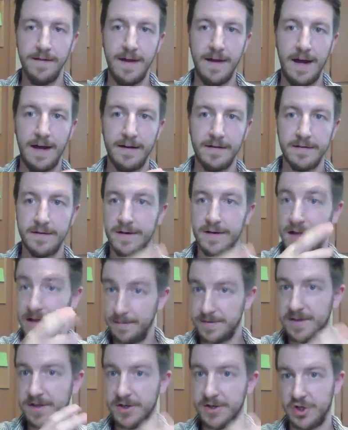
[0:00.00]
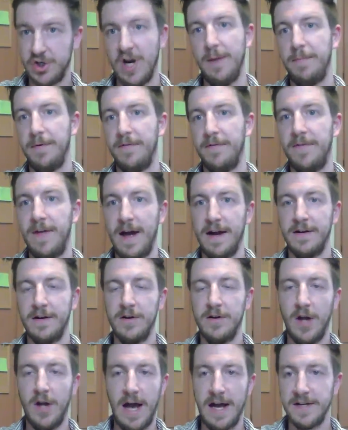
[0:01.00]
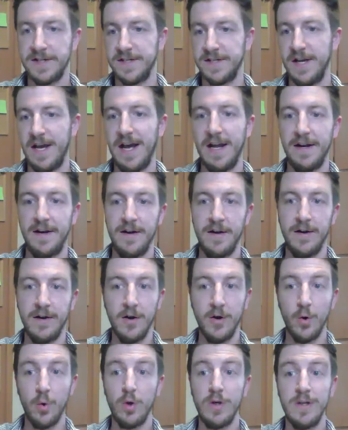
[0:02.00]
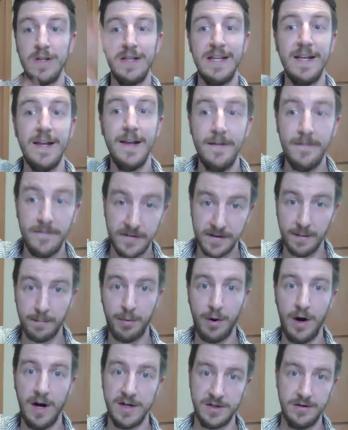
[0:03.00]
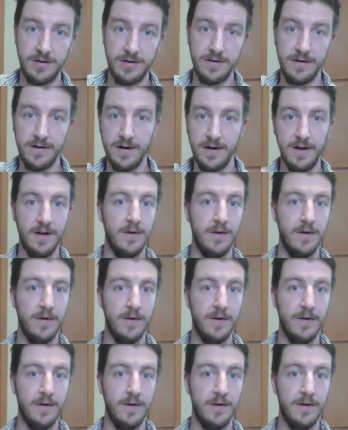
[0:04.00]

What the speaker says: that keeps the shape of that glass and relieves the pressure,